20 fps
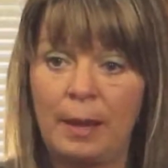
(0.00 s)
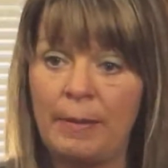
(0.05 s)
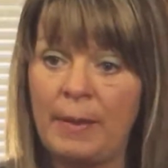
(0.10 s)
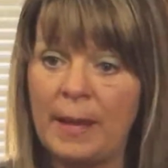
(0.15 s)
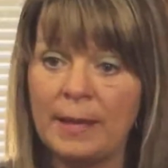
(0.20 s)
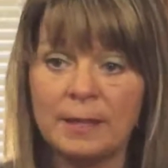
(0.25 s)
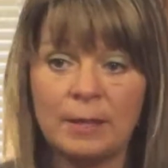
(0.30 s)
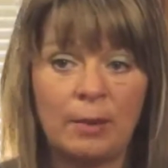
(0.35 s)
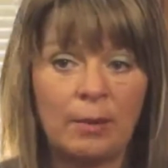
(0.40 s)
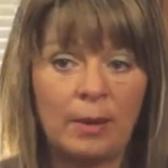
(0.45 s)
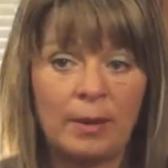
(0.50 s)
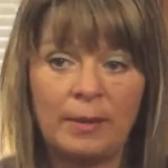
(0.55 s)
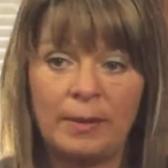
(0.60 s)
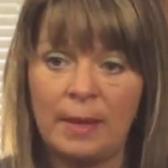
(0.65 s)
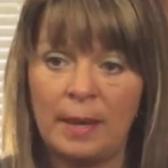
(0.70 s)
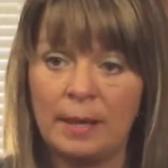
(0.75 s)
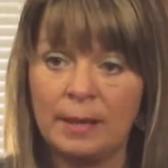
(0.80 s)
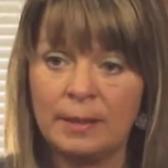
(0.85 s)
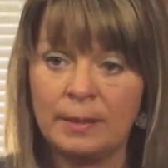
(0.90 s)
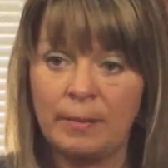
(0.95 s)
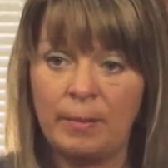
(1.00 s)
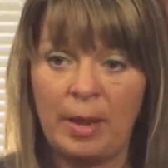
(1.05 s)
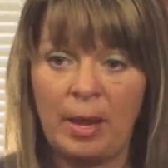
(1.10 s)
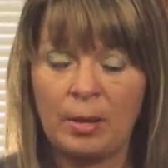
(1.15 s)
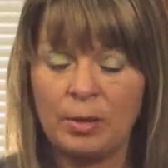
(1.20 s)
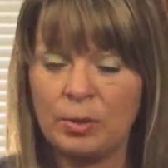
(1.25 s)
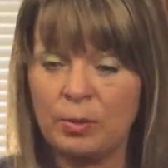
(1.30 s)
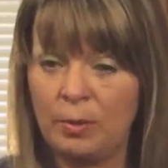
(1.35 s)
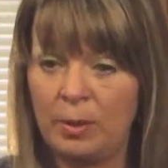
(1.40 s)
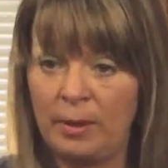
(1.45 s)
that's all he thinks
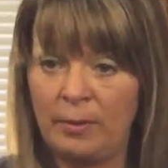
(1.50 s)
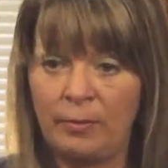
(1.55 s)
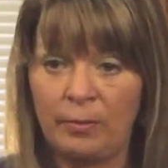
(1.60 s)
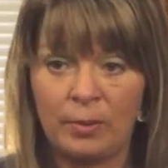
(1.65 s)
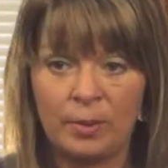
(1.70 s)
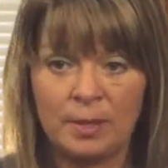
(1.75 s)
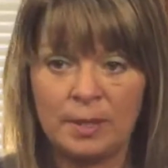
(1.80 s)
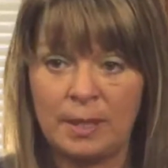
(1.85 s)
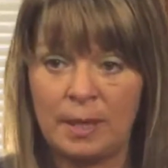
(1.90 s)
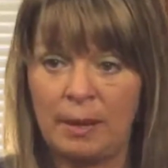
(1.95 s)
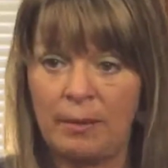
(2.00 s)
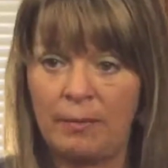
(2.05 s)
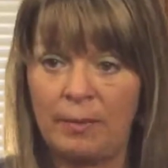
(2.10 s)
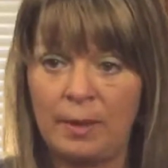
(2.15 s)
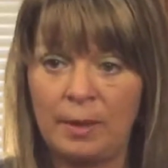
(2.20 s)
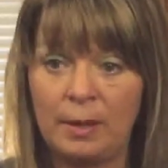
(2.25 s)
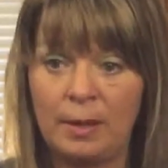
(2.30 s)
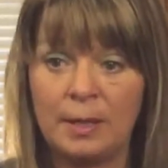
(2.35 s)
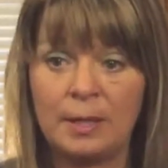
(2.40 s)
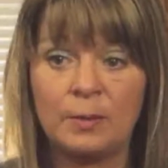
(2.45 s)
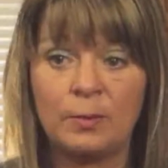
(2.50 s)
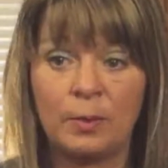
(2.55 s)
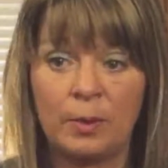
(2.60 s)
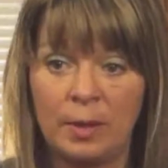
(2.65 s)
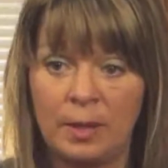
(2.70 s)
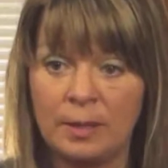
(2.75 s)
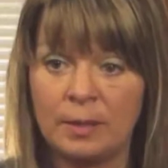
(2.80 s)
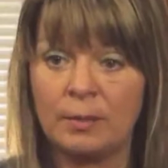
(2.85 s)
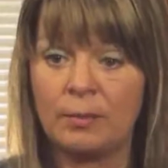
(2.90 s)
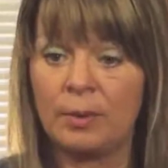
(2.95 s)
about 24/7, is
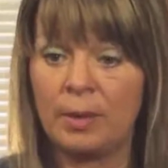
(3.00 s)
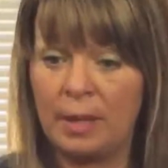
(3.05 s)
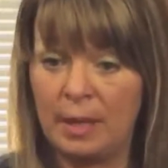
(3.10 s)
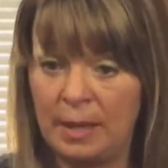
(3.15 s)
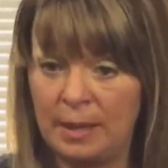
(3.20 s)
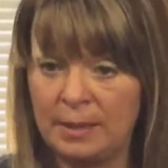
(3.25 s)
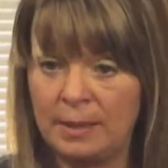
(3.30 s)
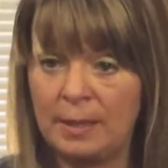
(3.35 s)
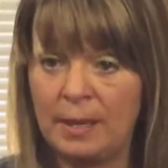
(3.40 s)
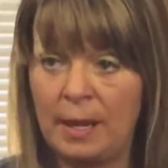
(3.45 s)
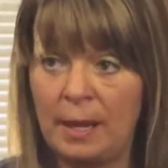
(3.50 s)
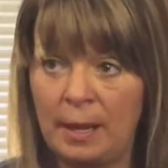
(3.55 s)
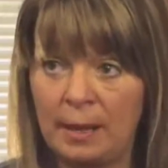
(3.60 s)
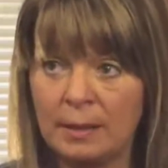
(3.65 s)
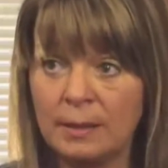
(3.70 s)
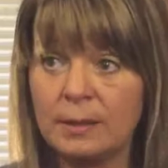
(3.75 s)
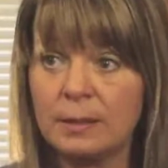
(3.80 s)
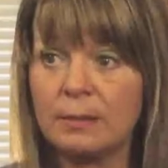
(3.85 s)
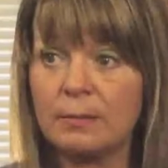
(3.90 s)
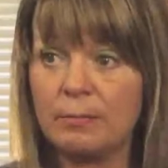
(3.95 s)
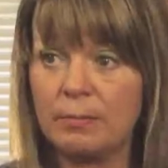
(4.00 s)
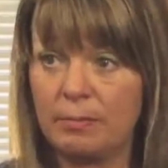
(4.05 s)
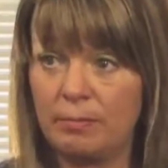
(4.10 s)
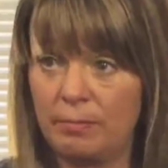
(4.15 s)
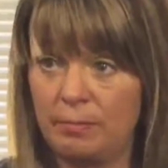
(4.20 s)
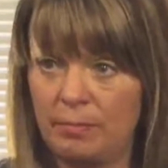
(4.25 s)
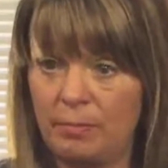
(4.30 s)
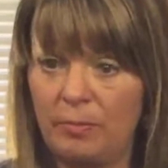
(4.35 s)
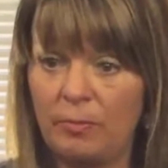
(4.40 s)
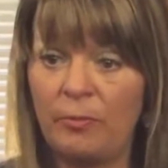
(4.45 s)
where he's going to get his next
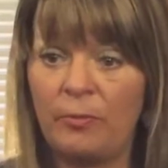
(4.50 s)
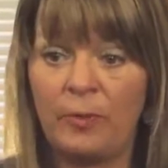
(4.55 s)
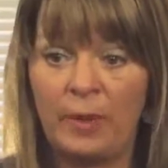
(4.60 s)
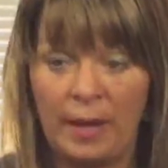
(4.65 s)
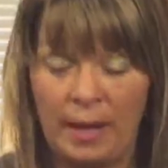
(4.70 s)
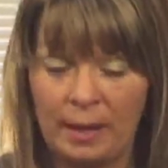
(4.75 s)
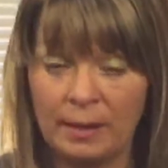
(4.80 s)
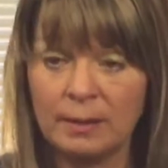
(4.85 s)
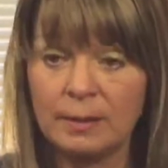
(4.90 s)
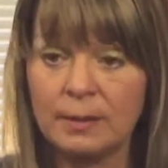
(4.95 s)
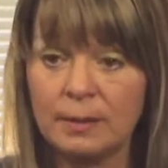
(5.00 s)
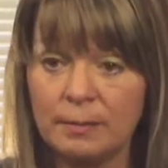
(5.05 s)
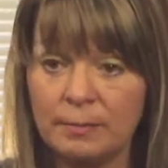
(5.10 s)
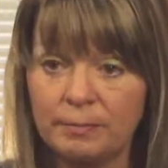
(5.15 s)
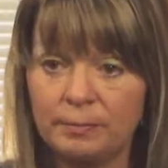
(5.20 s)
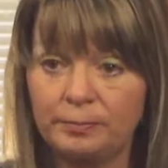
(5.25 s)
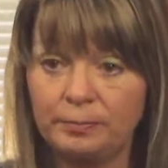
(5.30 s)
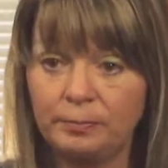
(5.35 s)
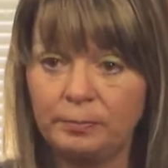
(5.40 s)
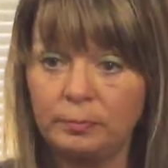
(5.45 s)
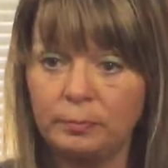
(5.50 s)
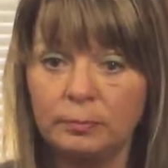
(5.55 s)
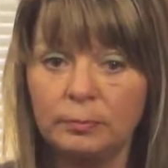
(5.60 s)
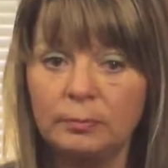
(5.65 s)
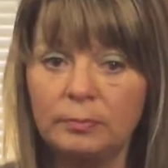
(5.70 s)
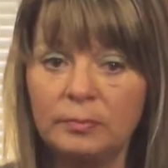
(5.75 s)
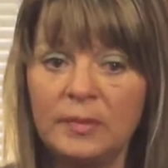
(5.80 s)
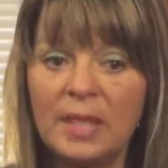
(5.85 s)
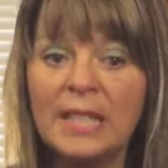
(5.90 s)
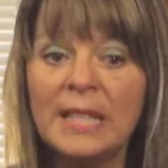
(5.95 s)
fix.
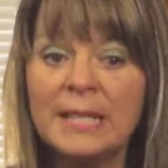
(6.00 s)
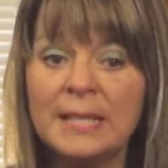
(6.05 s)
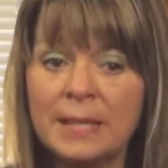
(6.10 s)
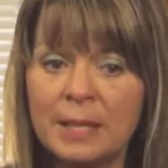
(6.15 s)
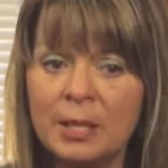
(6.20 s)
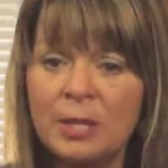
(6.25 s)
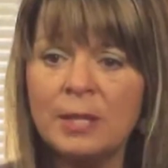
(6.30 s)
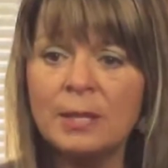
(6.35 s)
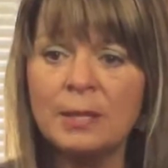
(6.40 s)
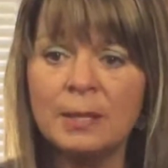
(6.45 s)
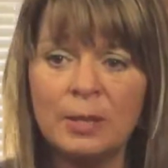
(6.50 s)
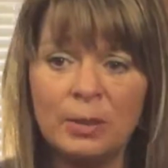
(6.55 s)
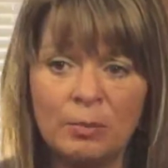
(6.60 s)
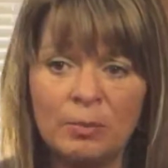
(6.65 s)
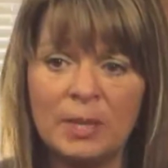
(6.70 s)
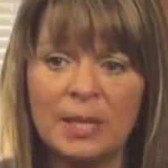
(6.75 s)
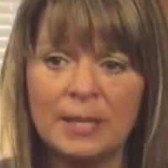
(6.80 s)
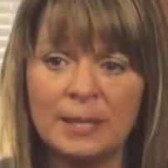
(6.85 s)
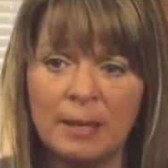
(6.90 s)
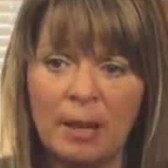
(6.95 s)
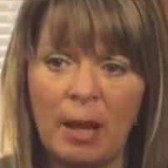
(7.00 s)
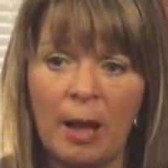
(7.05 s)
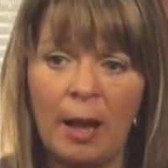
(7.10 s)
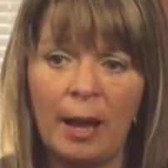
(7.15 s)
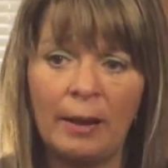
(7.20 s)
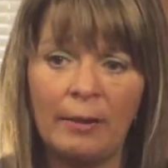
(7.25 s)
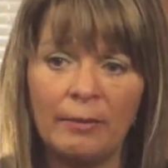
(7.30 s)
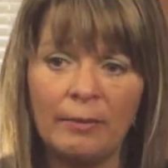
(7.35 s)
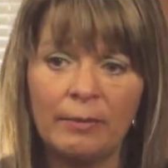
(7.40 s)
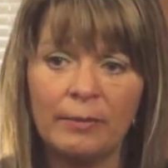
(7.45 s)
It's consumed his
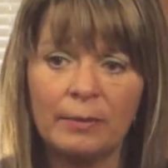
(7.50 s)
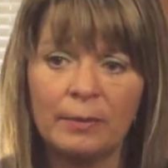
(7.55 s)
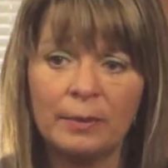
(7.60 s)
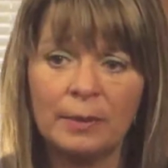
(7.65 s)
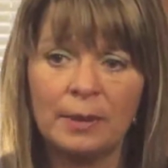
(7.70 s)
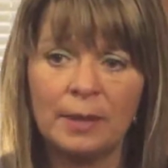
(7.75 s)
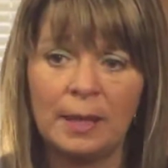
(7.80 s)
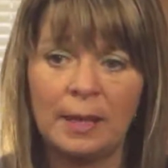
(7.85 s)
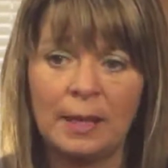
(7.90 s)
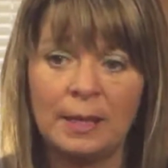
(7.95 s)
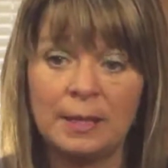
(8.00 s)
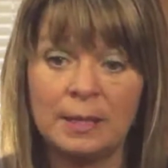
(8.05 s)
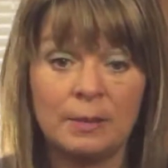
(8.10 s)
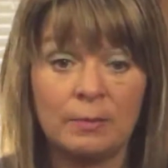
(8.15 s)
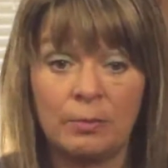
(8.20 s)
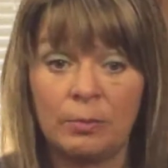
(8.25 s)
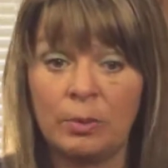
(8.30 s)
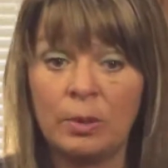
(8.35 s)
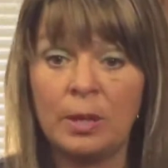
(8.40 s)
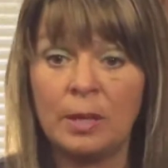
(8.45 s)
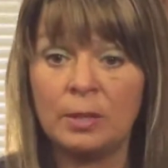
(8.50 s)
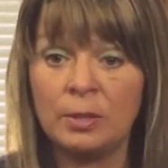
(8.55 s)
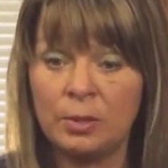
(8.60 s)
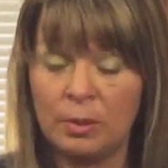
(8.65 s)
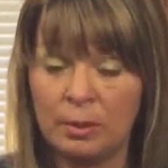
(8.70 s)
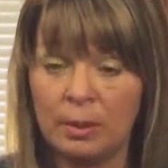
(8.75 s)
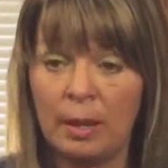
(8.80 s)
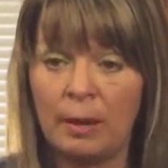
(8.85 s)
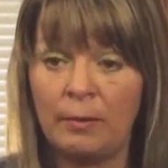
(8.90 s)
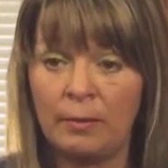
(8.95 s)
life. It's really
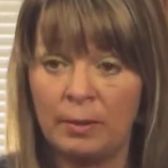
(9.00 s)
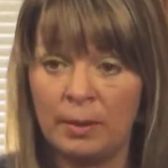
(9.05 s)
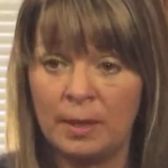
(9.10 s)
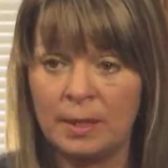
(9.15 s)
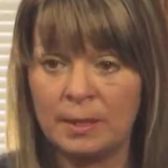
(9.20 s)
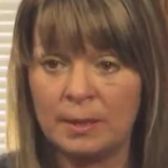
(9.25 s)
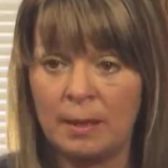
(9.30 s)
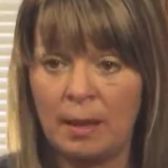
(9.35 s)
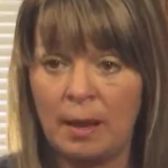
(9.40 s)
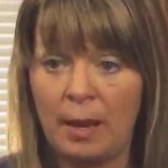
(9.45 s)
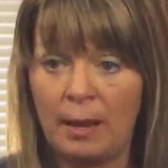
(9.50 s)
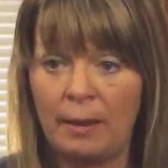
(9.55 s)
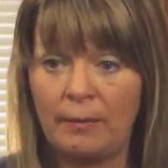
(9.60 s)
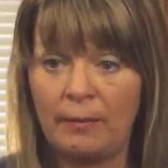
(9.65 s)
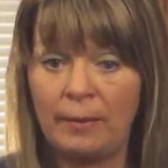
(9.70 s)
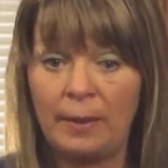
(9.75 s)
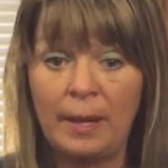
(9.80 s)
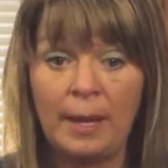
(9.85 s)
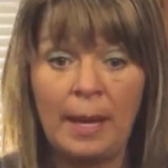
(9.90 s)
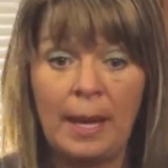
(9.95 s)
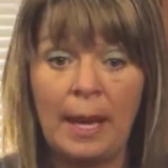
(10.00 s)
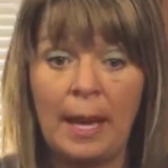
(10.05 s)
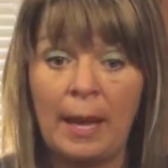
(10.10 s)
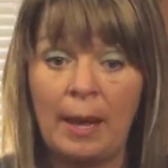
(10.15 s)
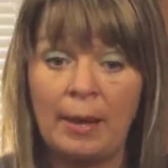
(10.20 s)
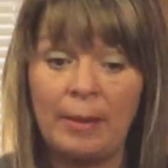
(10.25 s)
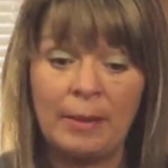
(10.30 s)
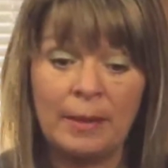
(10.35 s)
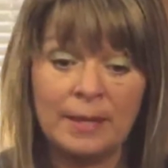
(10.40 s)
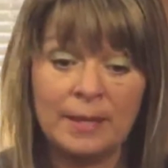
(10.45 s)
took over his life.
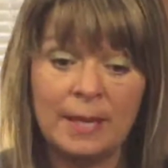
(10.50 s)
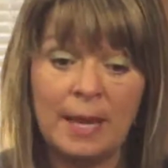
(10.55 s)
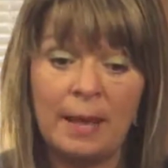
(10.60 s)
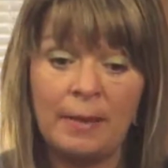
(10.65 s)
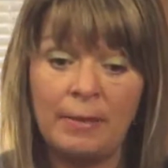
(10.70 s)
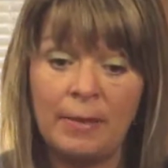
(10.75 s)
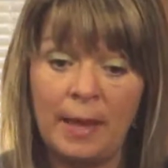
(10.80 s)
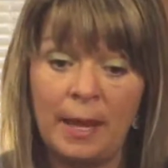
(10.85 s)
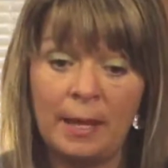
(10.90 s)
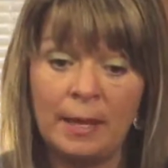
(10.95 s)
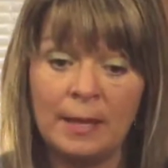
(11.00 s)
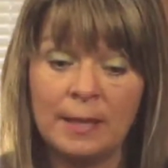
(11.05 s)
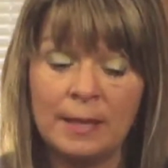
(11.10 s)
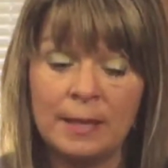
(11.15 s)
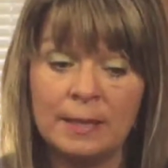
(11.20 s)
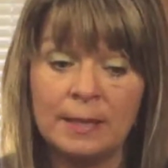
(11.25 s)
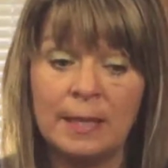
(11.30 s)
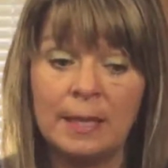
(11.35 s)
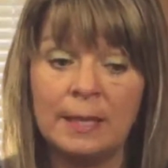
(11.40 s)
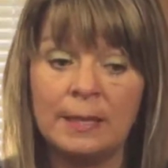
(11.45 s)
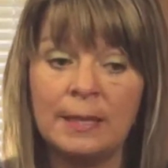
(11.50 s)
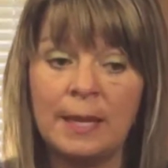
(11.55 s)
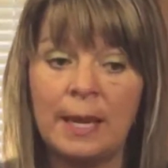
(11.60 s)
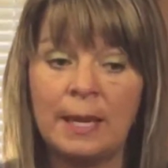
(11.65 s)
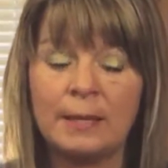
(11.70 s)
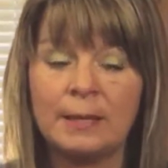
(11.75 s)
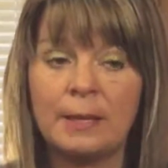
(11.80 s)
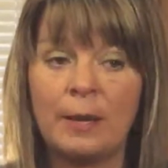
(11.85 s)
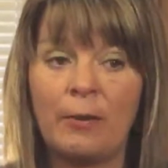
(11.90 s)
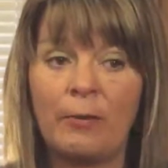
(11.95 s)
And the sad thing is, it
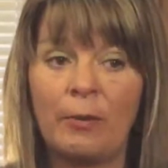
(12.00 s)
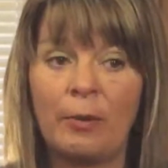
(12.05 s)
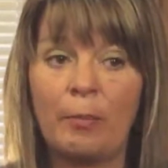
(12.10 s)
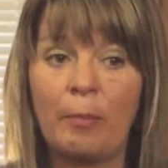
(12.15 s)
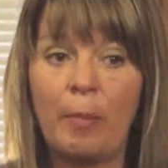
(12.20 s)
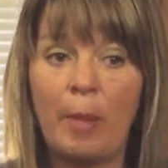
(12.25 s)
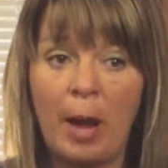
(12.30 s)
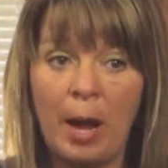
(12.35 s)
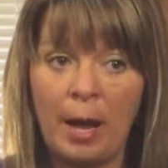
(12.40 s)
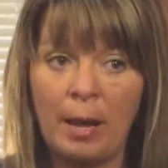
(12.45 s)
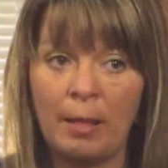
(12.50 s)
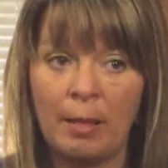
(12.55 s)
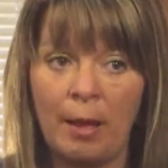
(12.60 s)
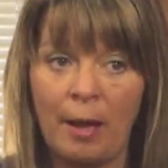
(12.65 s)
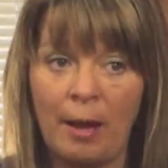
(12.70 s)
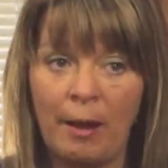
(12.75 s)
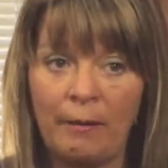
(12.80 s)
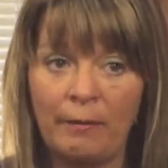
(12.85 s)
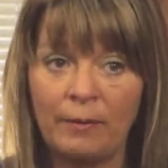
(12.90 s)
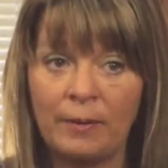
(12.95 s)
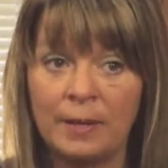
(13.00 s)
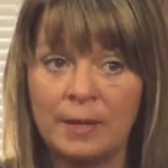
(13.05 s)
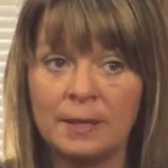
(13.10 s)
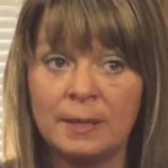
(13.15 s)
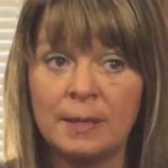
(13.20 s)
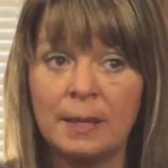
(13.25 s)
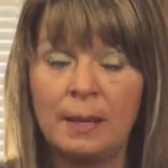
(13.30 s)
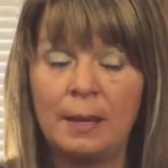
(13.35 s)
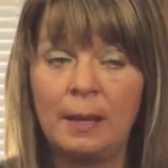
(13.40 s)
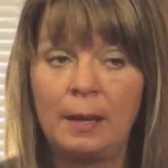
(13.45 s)
takes over my life,
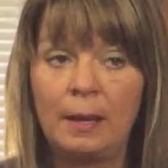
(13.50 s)
because